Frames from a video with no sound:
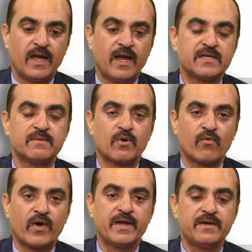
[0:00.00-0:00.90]
and they
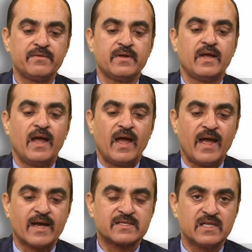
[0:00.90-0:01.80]
provide
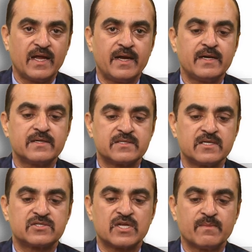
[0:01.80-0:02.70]
excellent
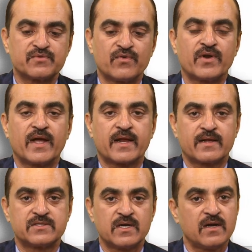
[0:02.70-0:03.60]
systems for
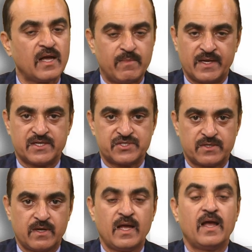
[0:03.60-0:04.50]
agricultural application.